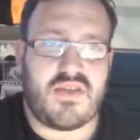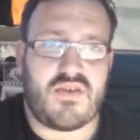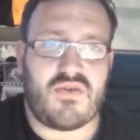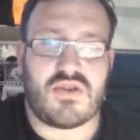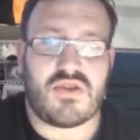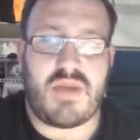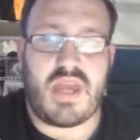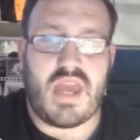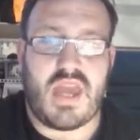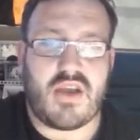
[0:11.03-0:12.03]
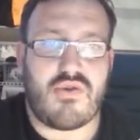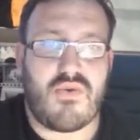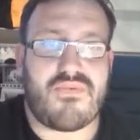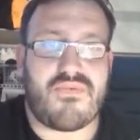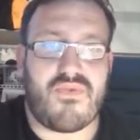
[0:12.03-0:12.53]
and there'll also be a
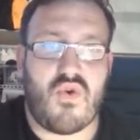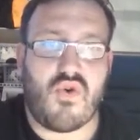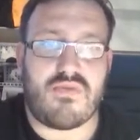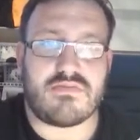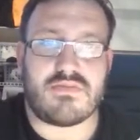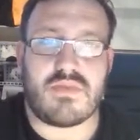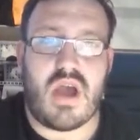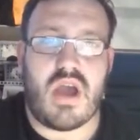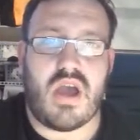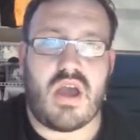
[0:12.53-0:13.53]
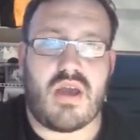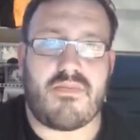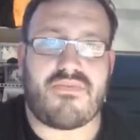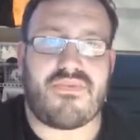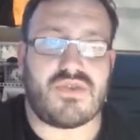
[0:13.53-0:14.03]
Google form um,